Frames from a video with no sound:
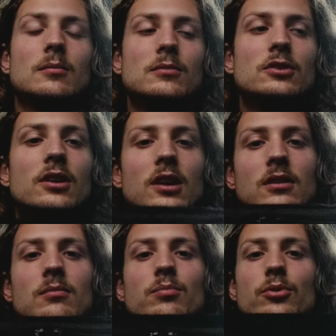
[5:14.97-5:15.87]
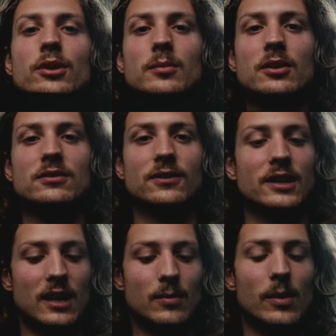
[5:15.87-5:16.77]
you can pretty much
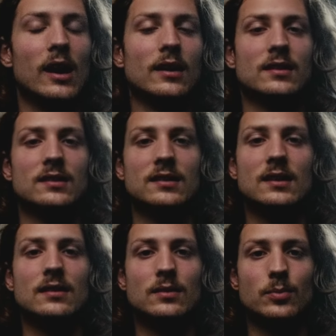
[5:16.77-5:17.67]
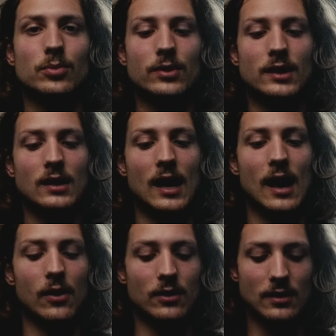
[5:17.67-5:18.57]
forget about it because it is pretty
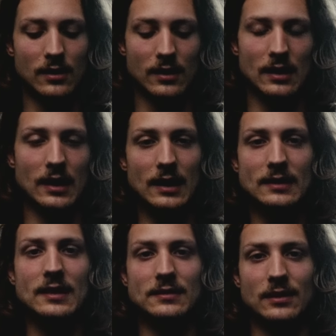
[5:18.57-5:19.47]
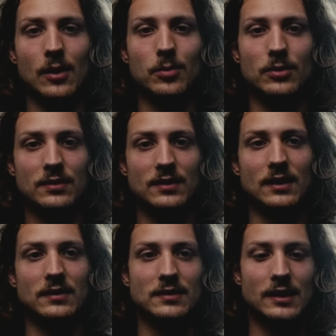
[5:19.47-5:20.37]
loud and it takes a couple of
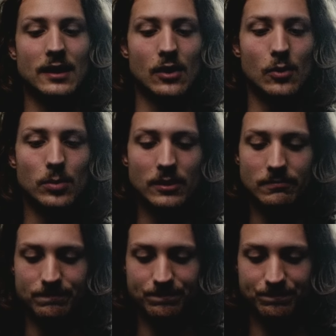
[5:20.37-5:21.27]
seconds to get open.